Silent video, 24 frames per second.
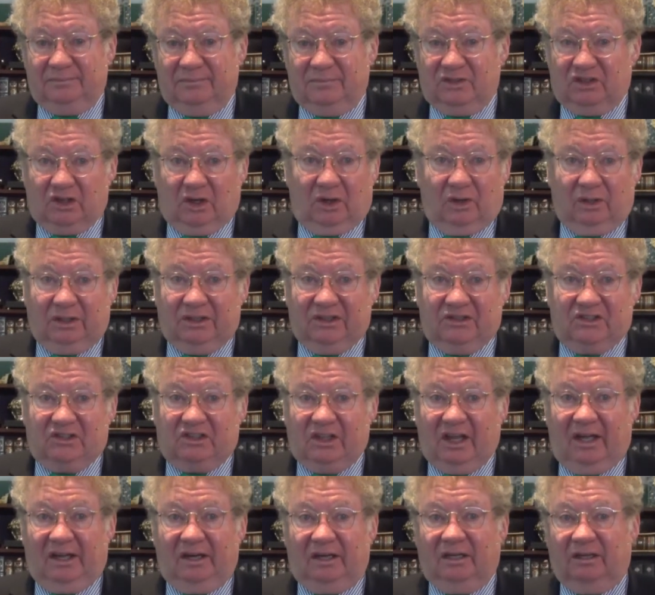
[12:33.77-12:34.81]
So
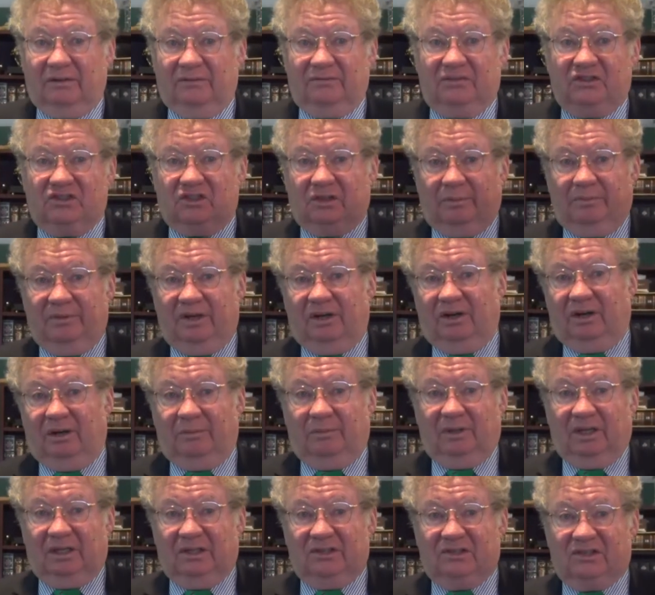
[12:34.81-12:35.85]
instead of
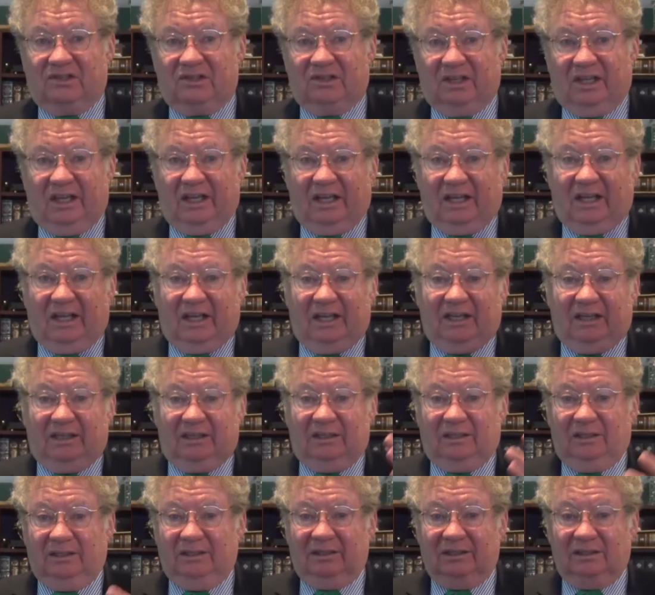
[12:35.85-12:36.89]
Semiramis and